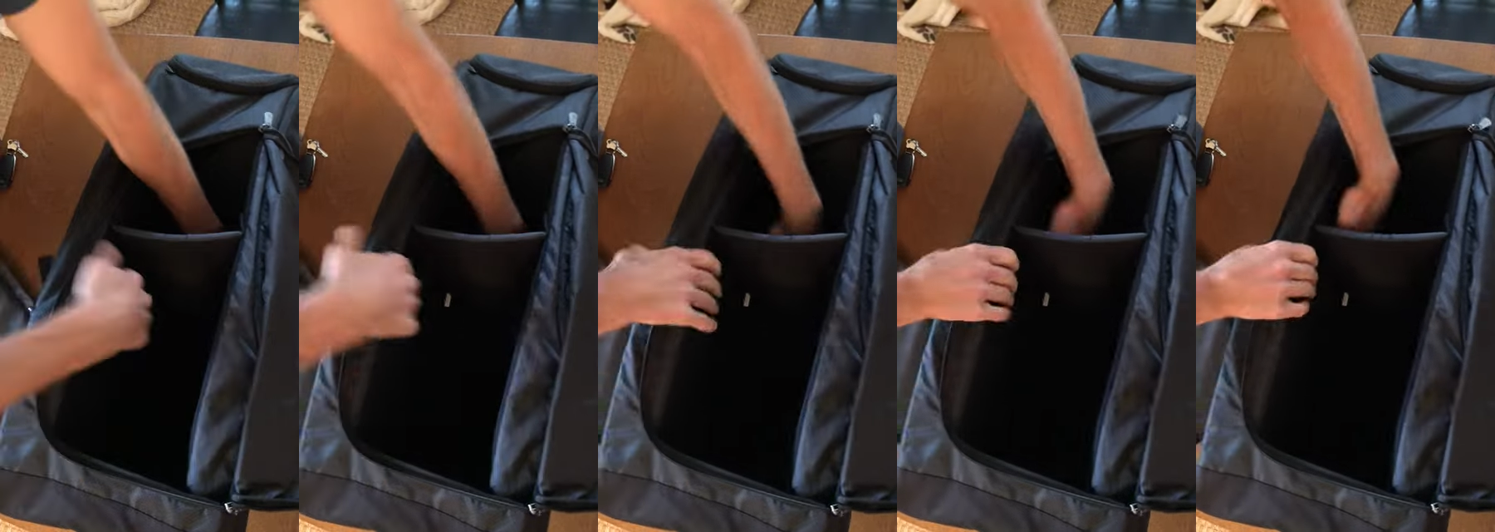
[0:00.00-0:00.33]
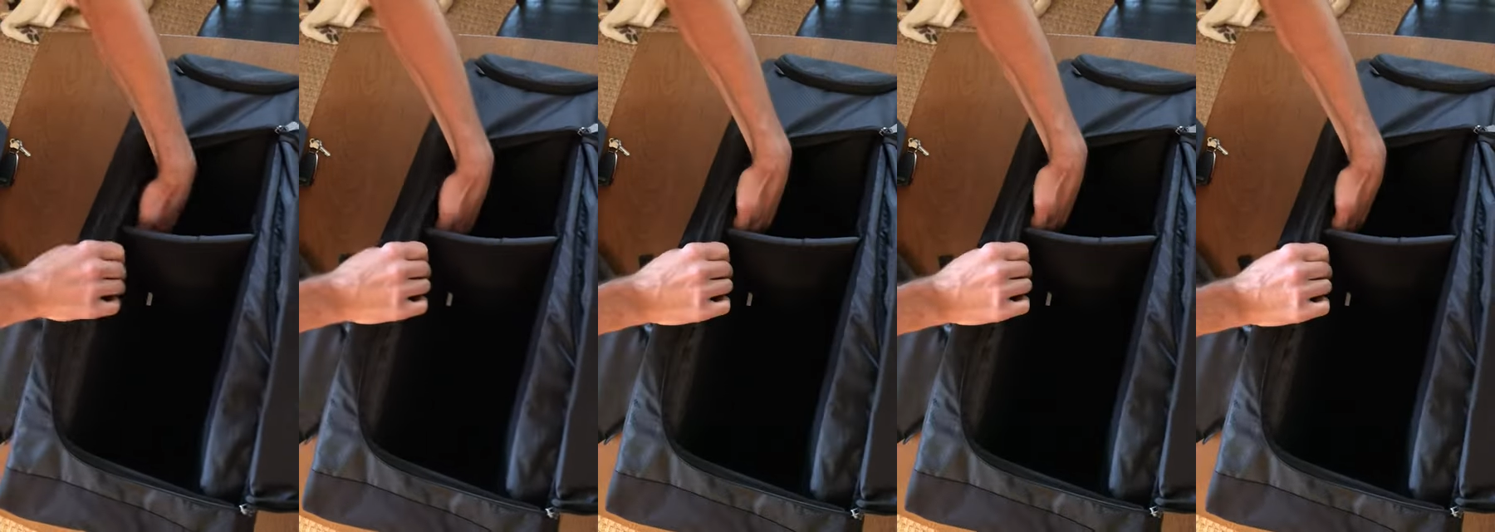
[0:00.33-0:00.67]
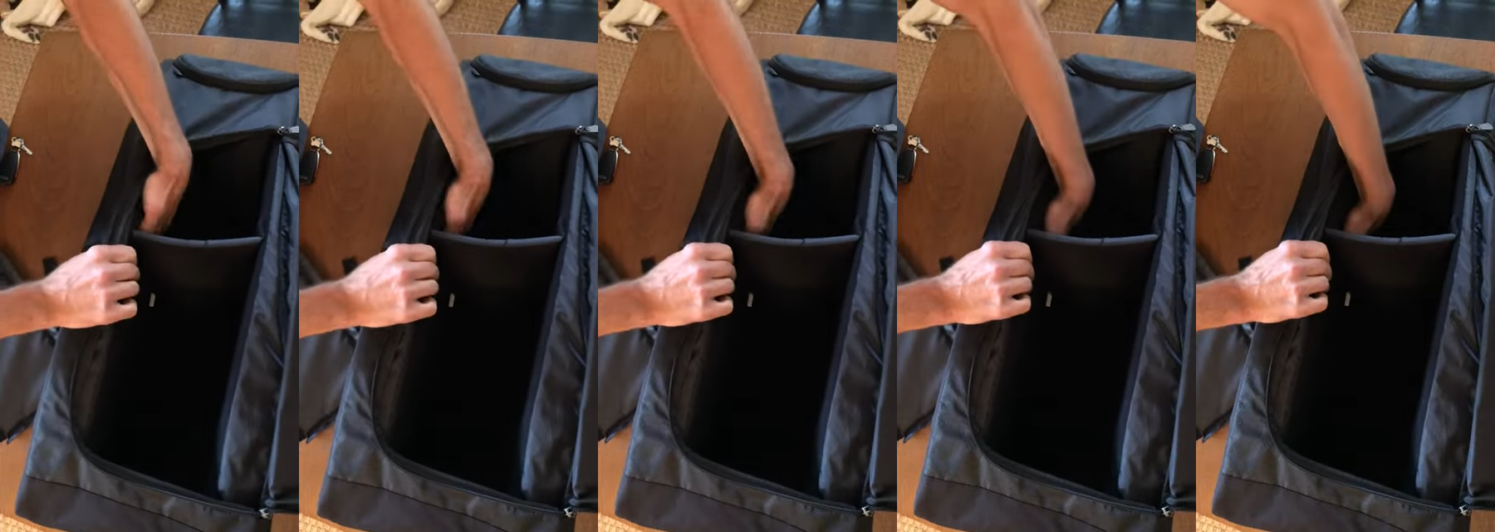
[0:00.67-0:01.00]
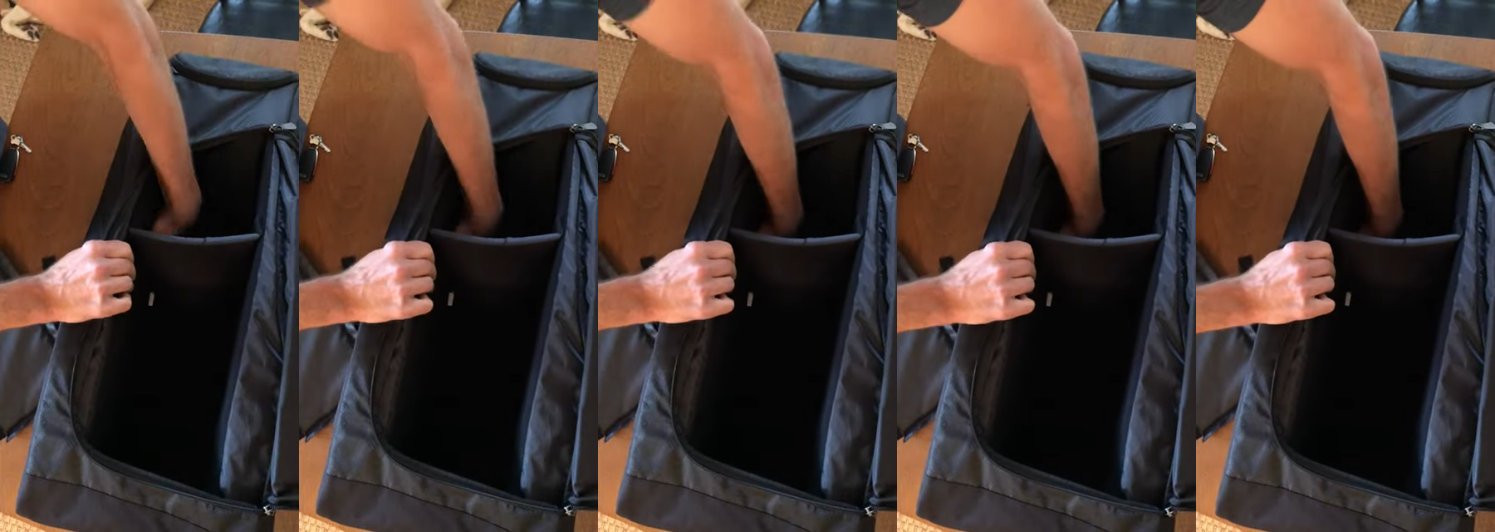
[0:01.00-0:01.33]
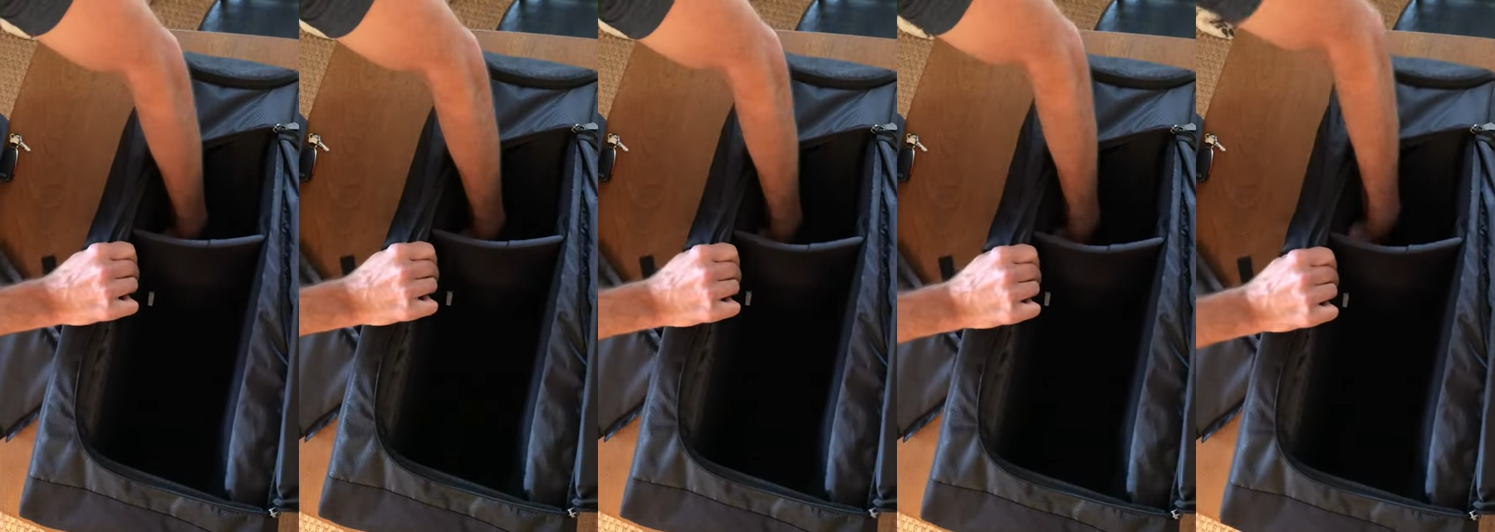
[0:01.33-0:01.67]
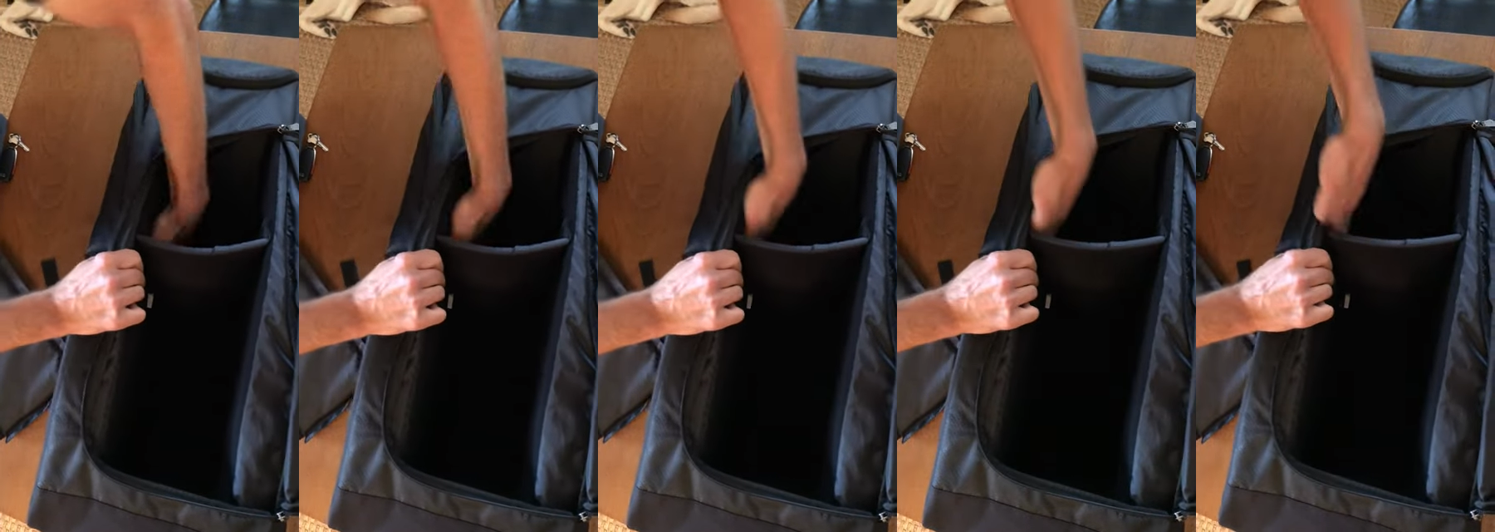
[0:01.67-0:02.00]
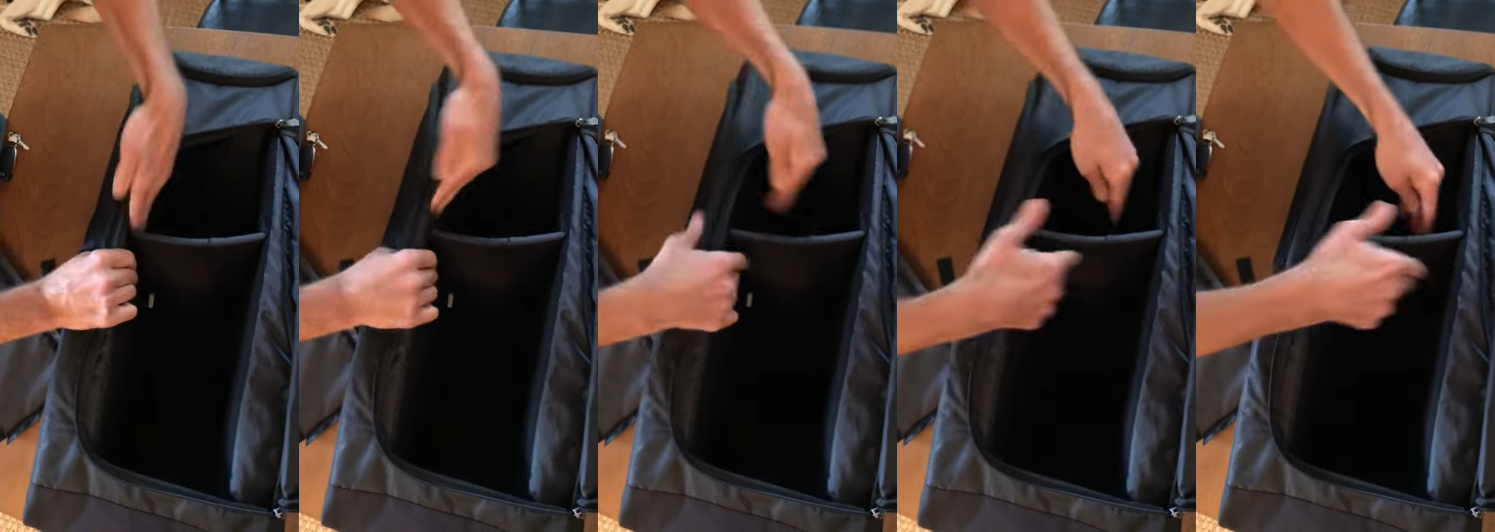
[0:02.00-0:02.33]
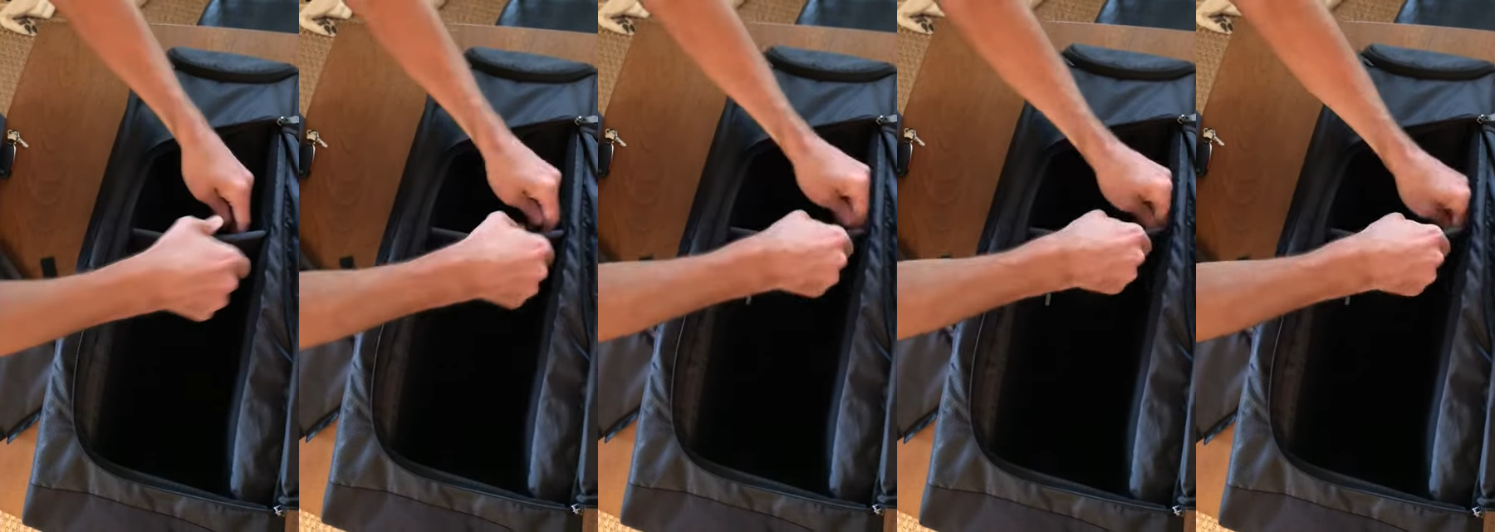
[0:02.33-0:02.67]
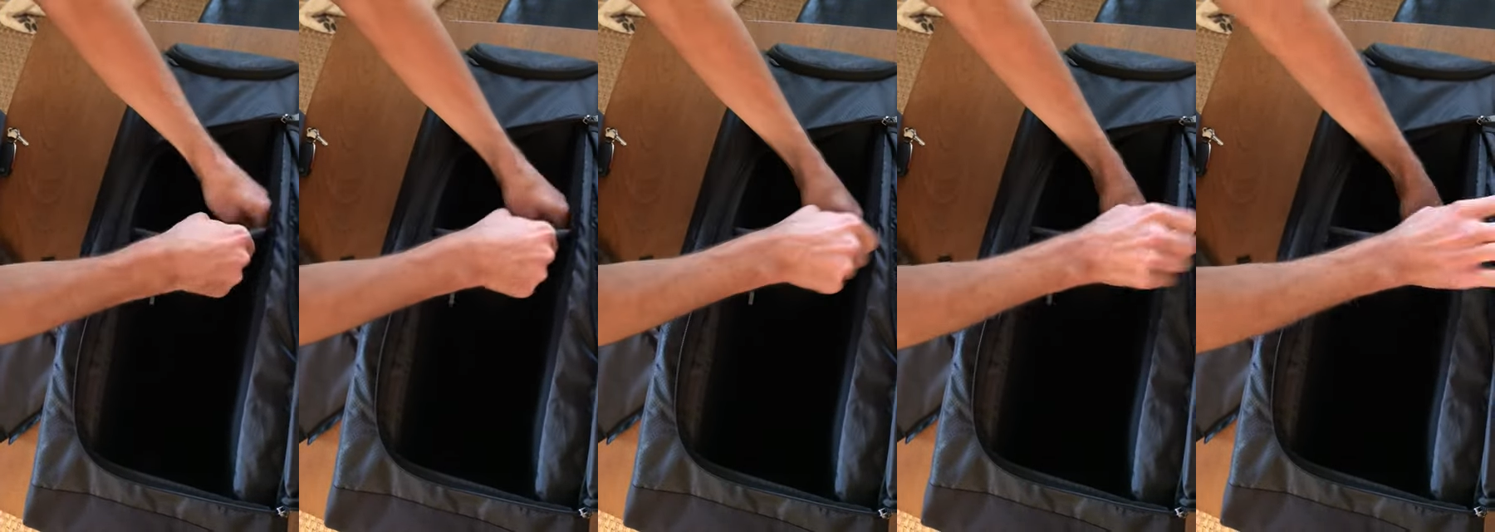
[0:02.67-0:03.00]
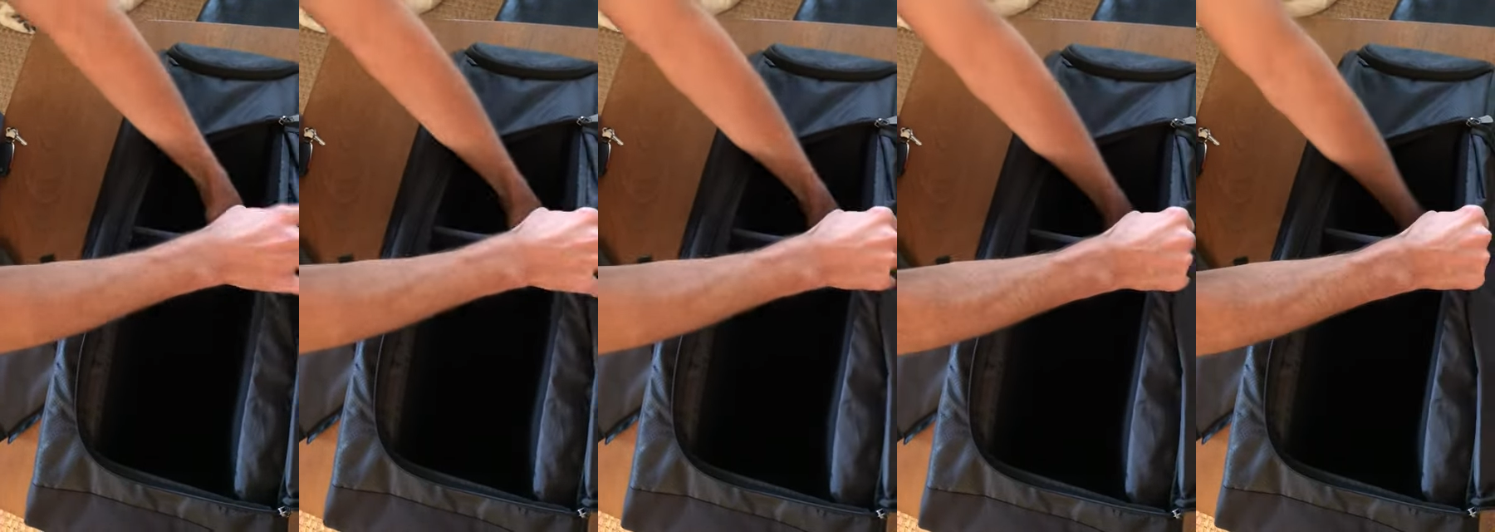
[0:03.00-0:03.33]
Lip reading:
Nobody's mouth can be seen.